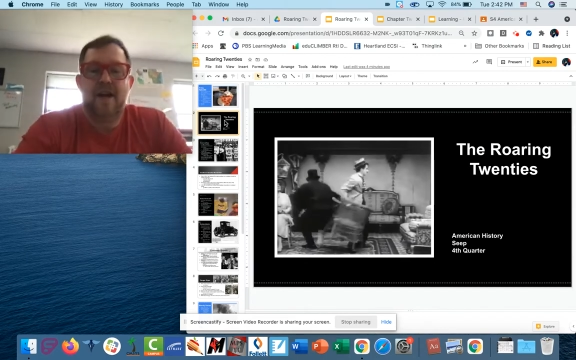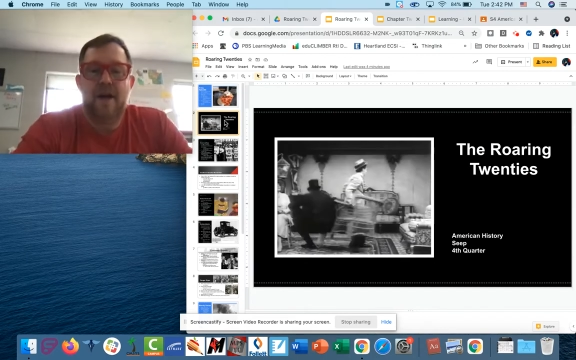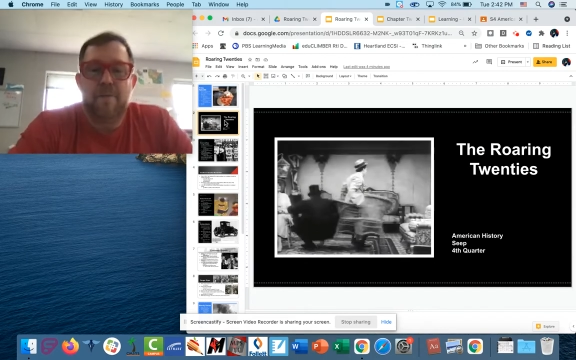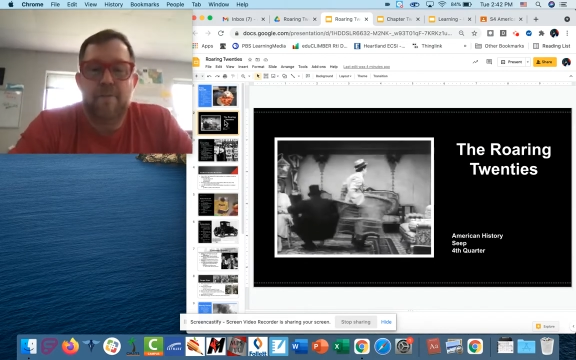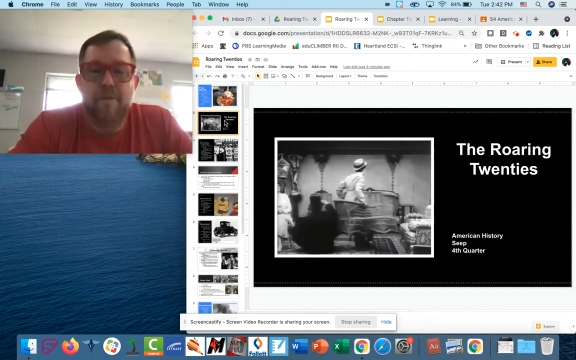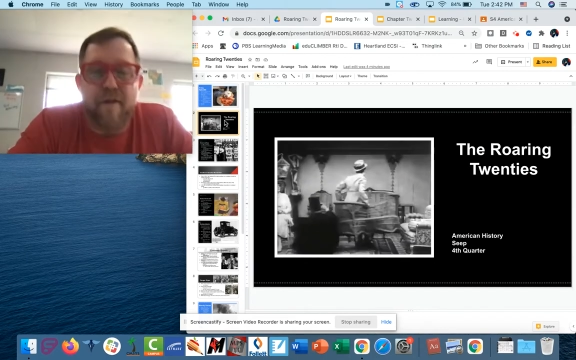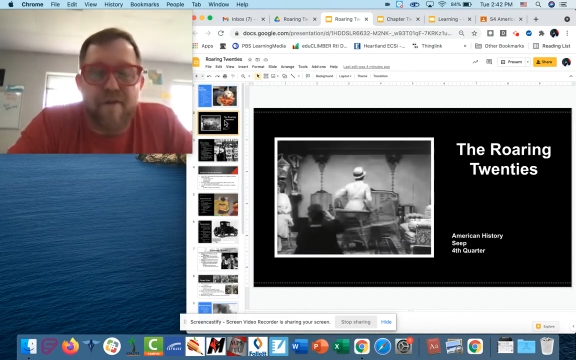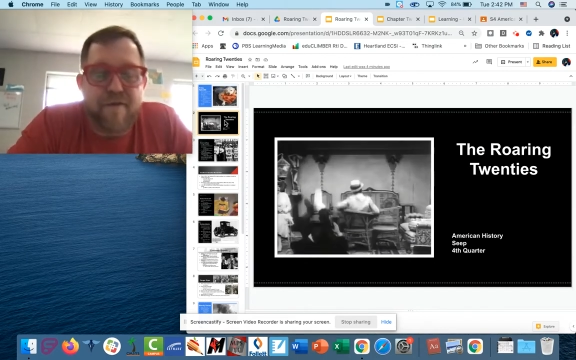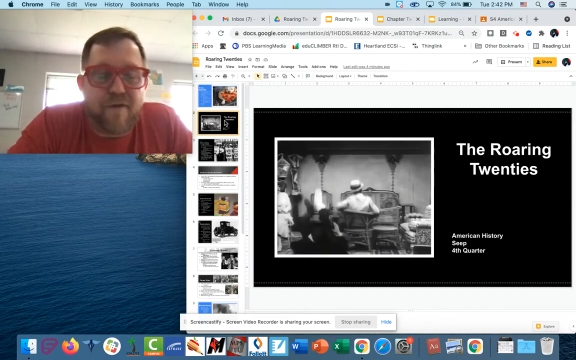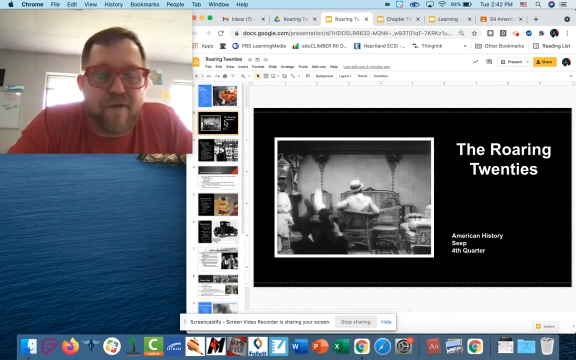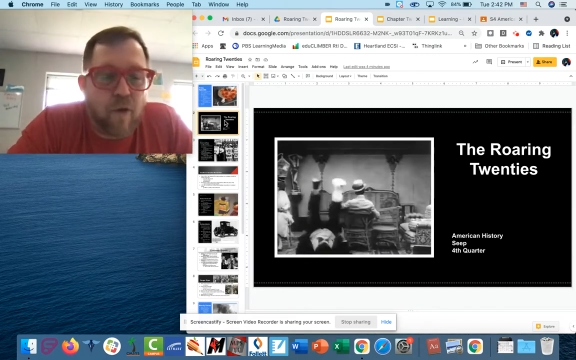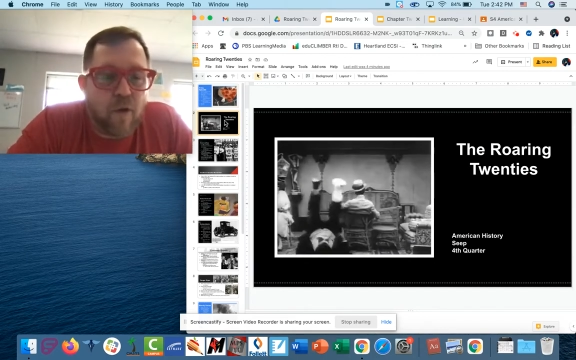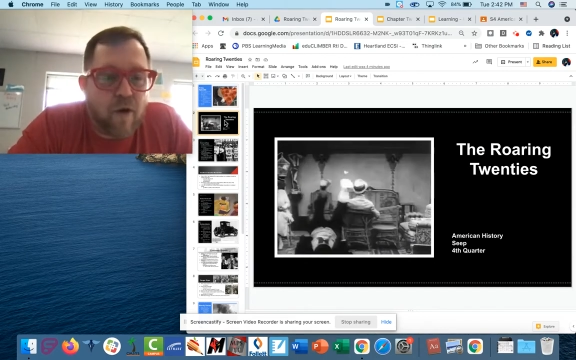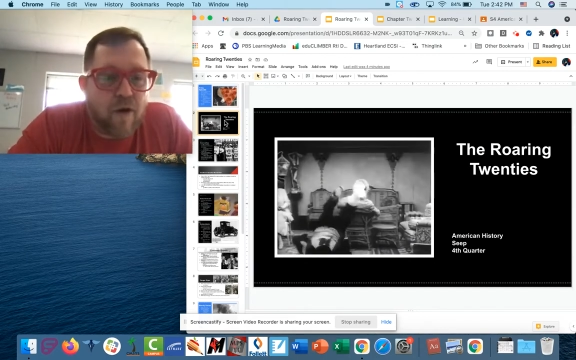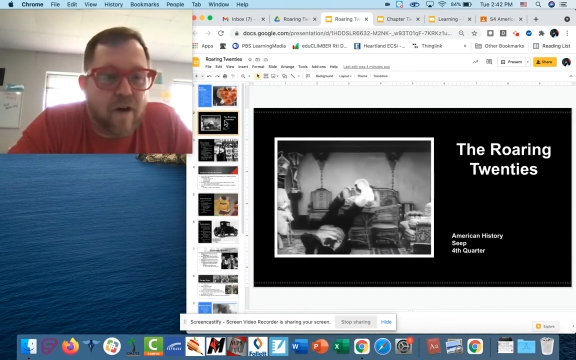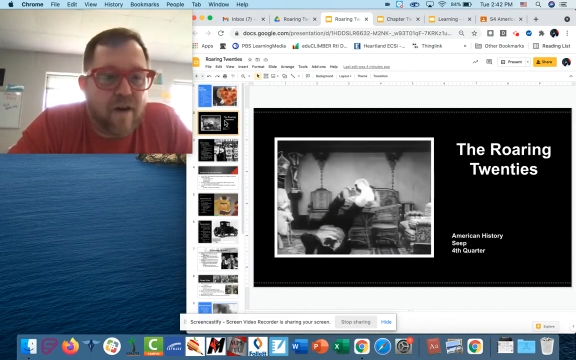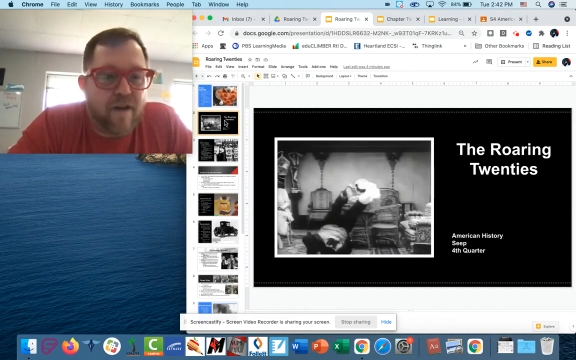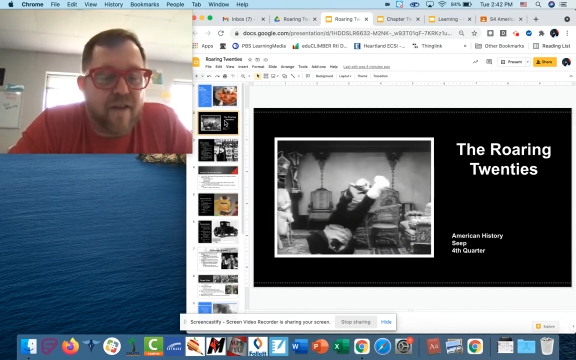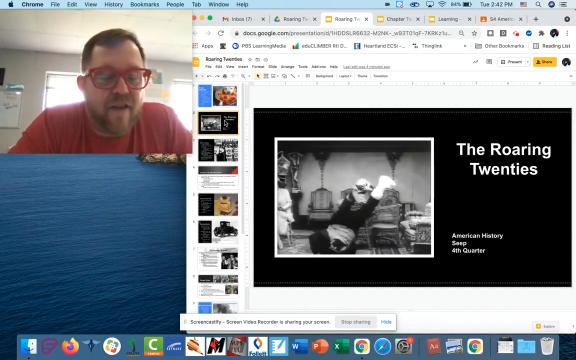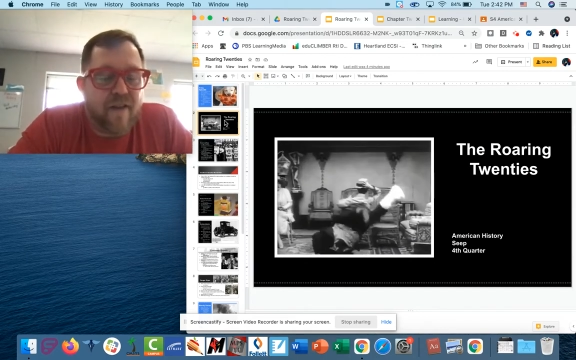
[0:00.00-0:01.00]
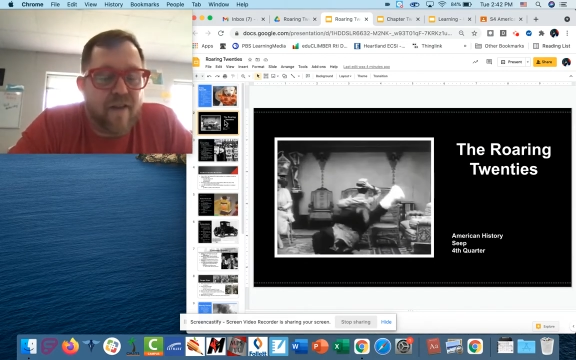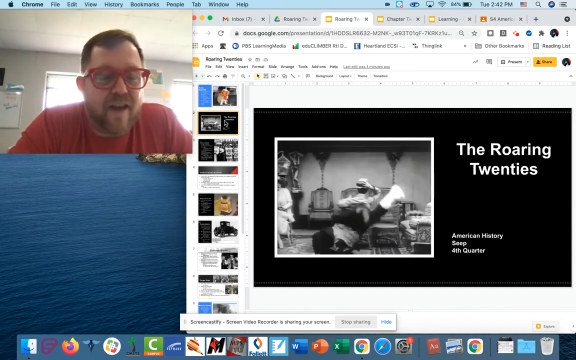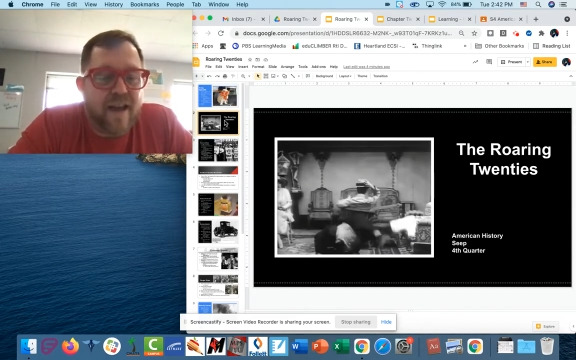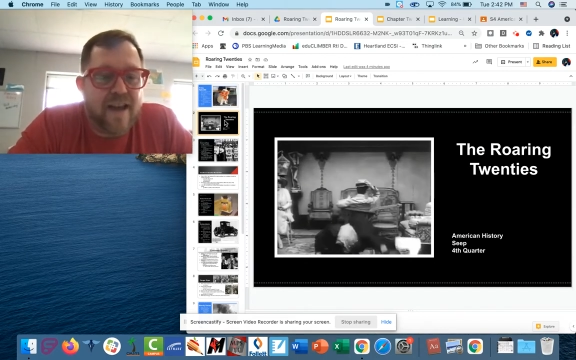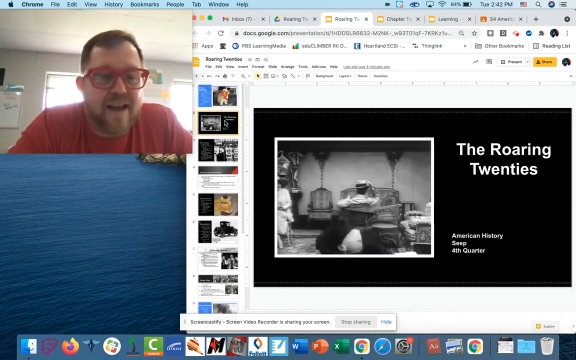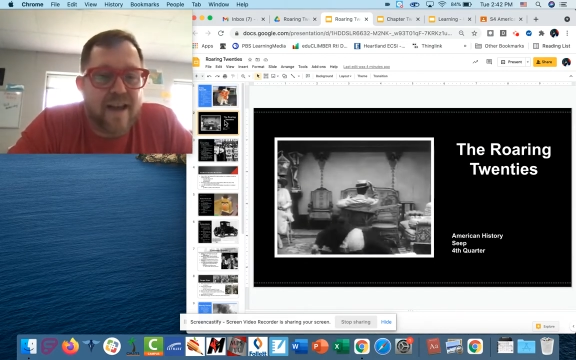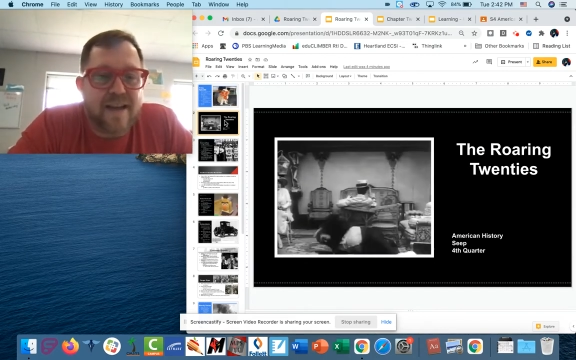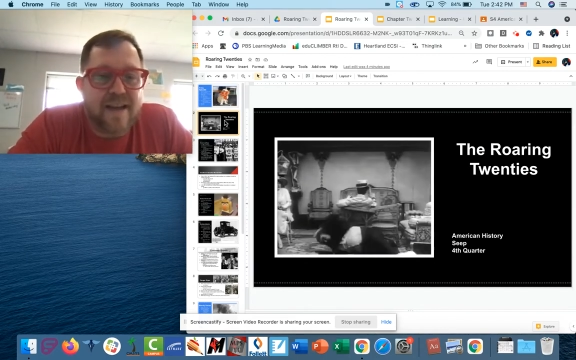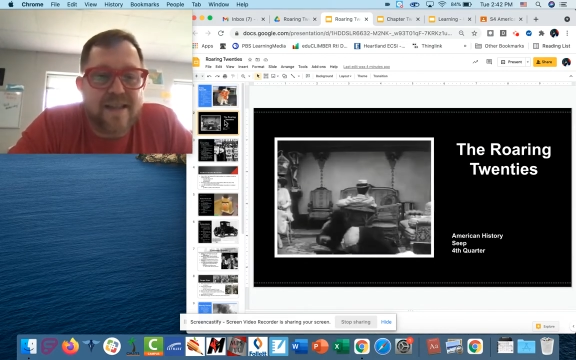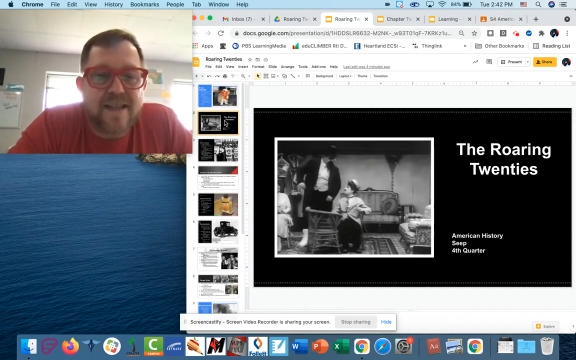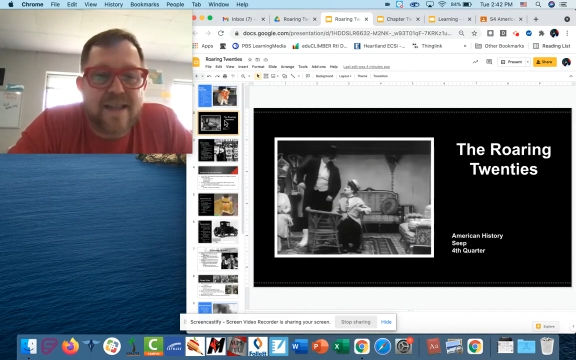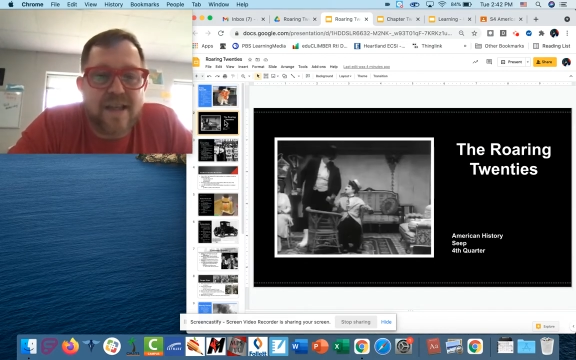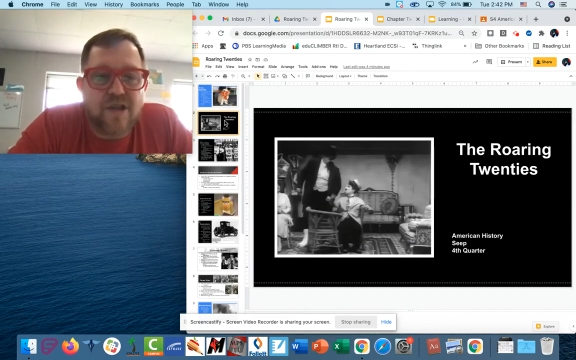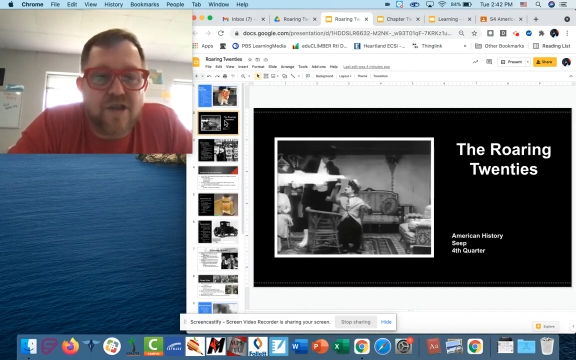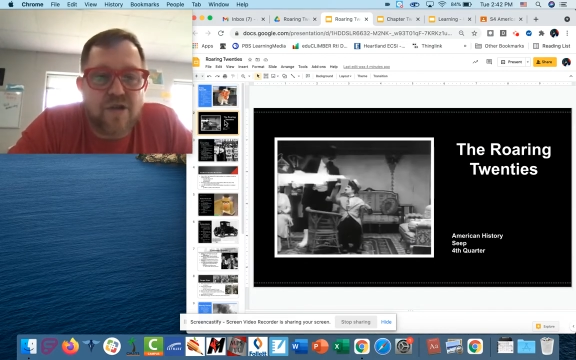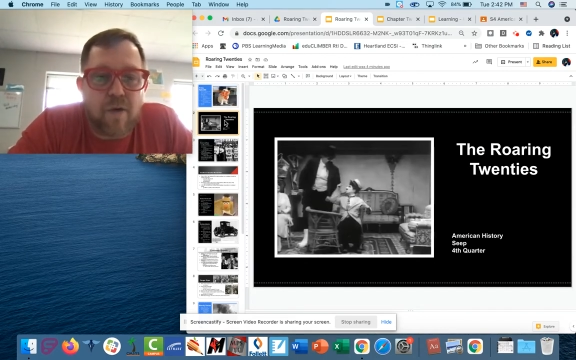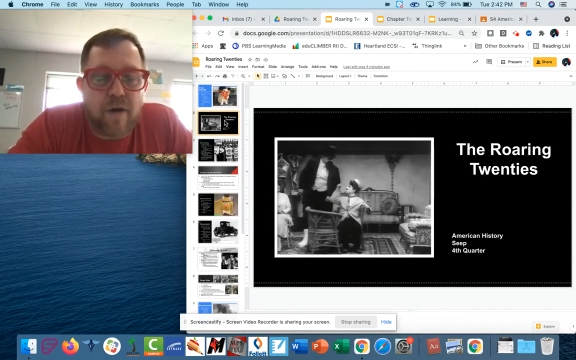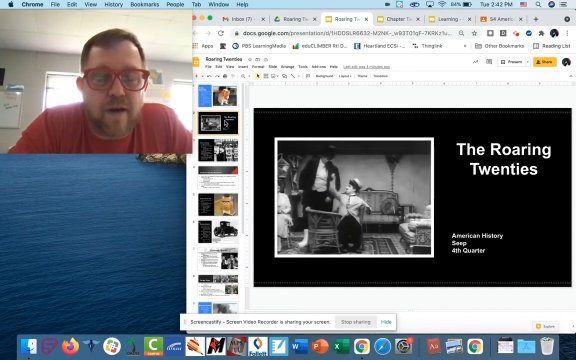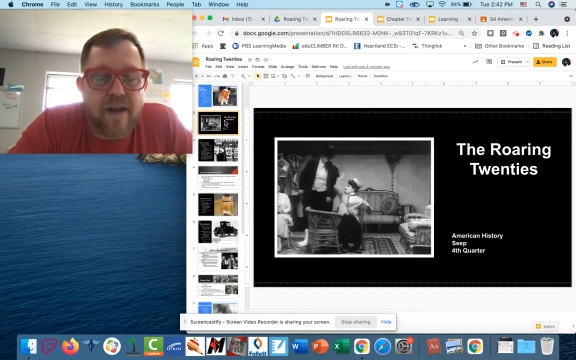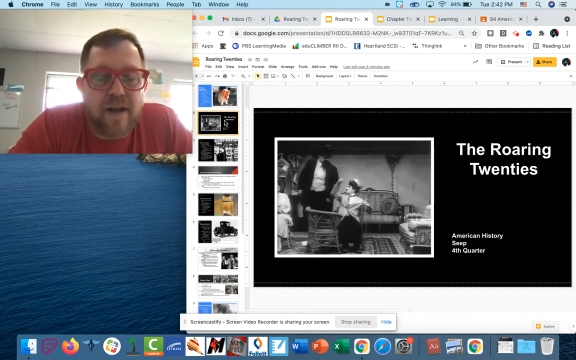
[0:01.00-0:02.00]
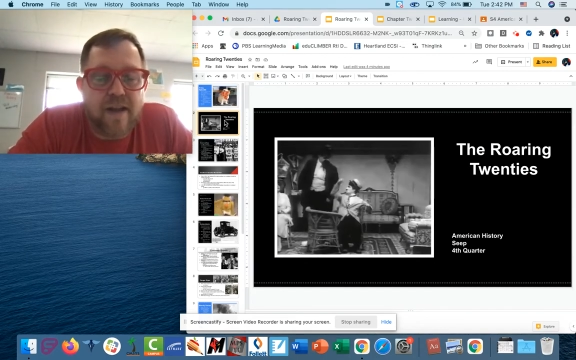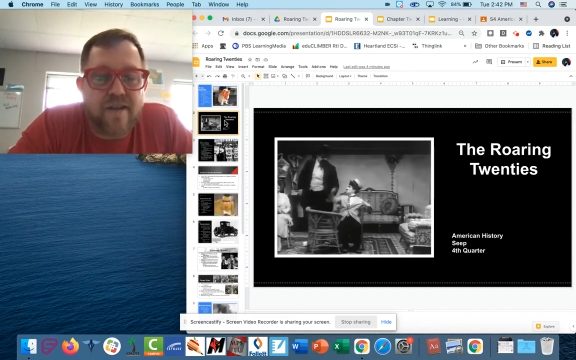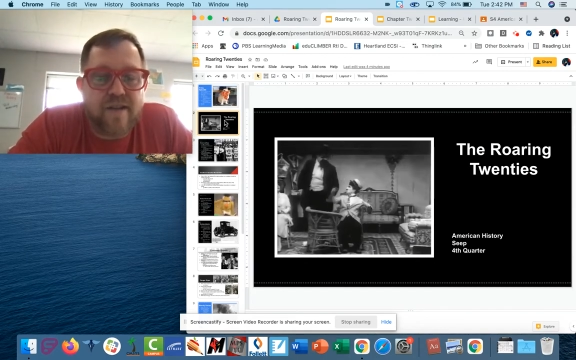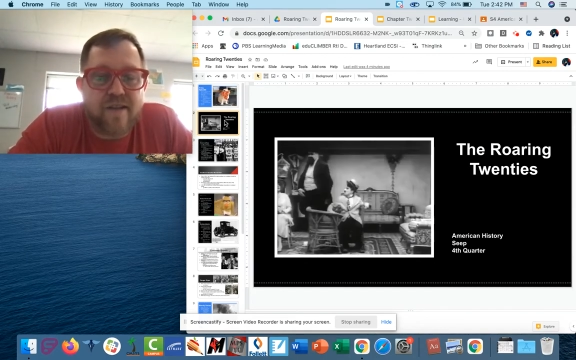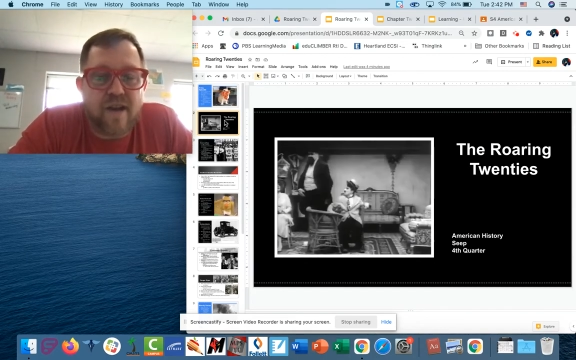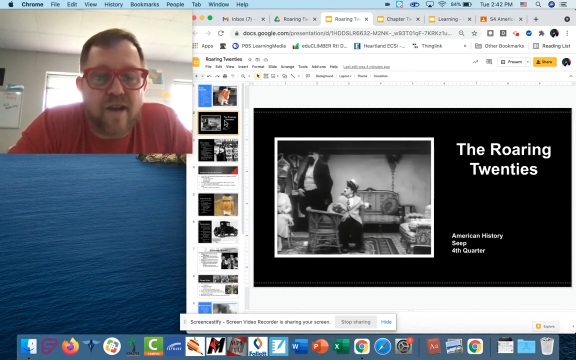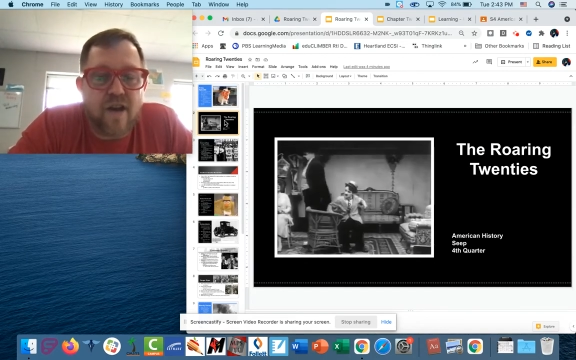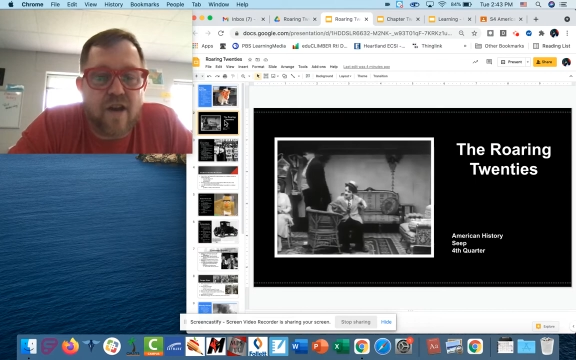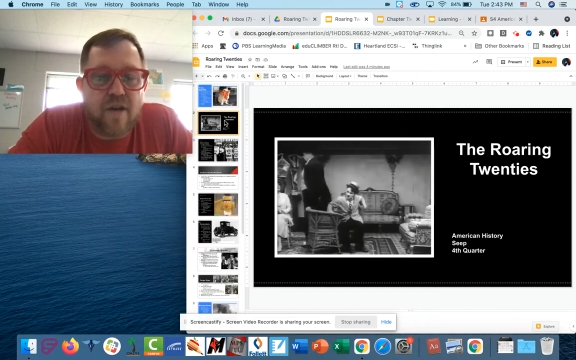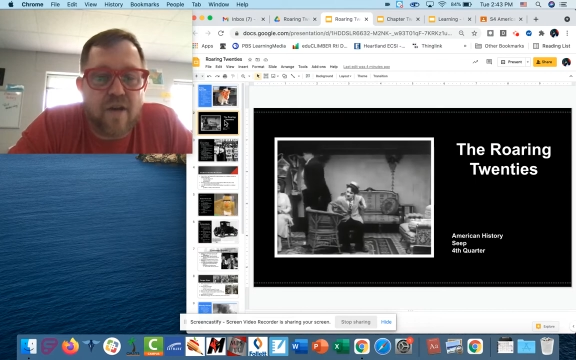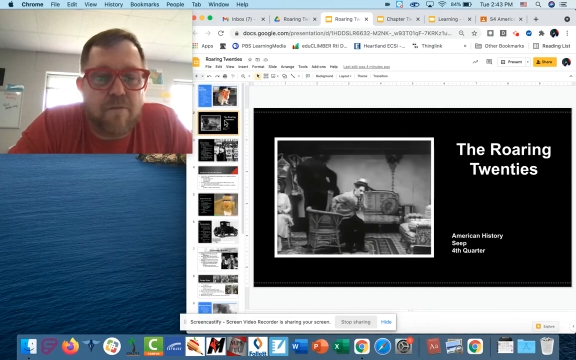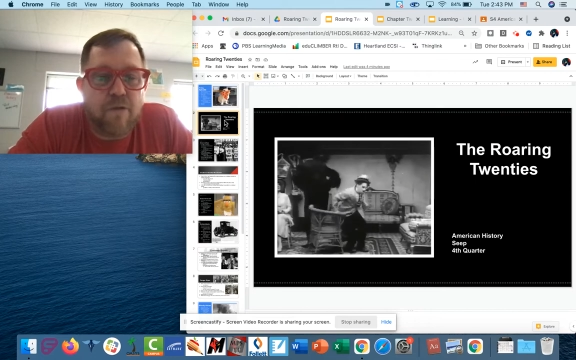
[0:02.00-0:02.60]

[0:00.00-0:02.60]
before the late 1920s,